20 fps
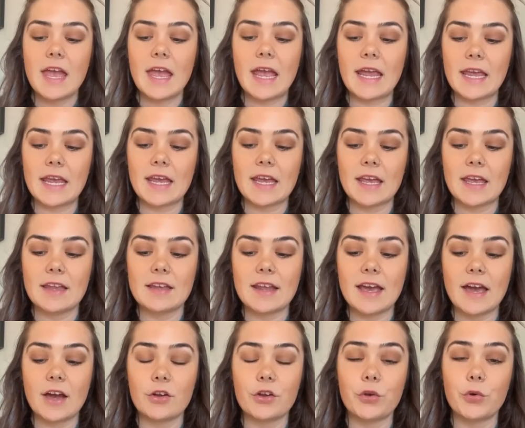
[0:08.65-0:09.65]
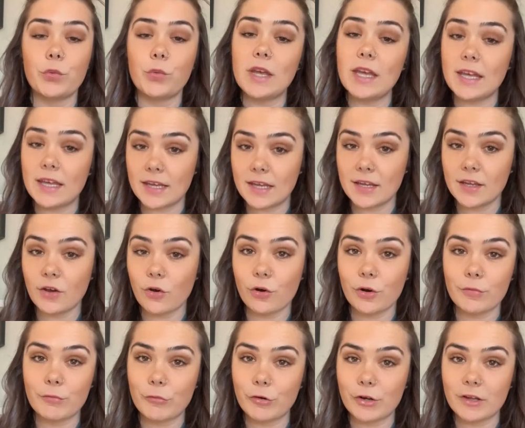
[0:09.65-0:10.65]
And how do we, or
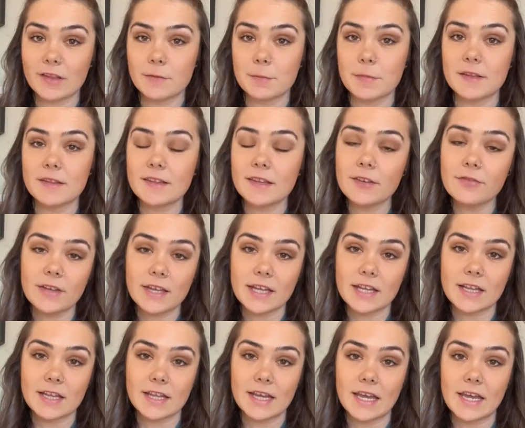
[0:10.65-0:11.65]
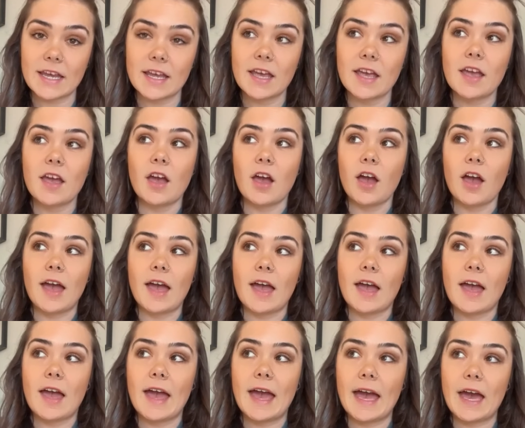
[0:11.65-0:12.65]
more specifically,
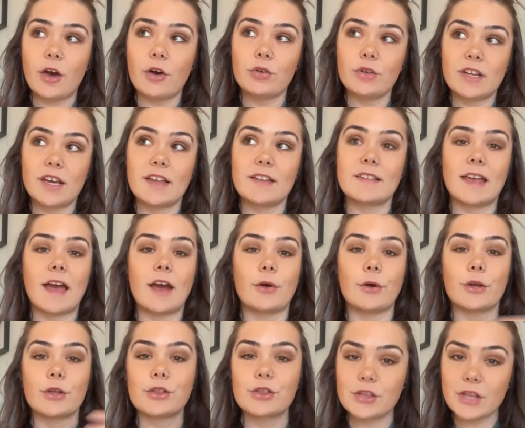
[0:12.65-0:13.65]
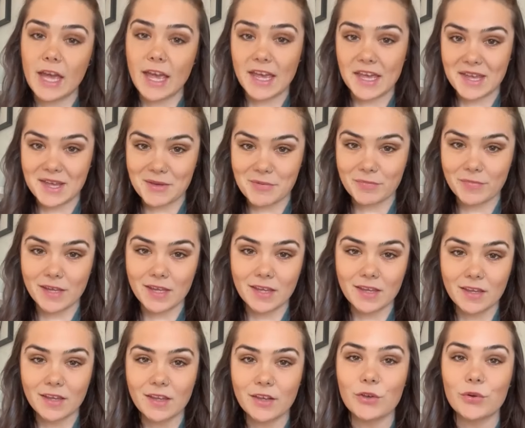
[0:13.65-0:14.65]
how does our shame
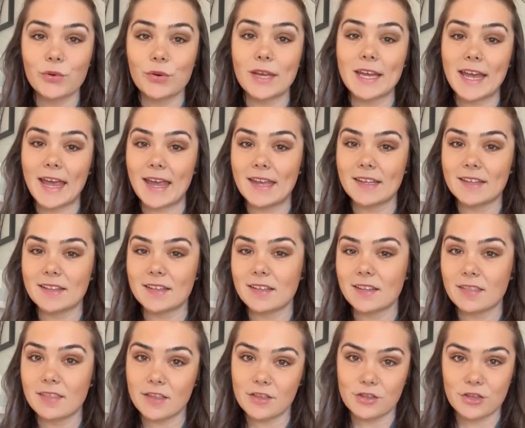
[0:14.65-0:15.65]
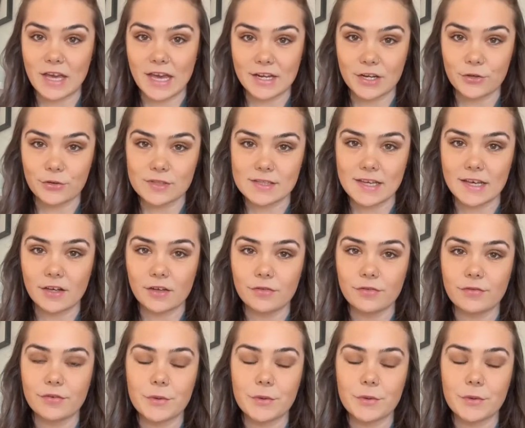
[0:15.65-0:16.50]
create the shadow self?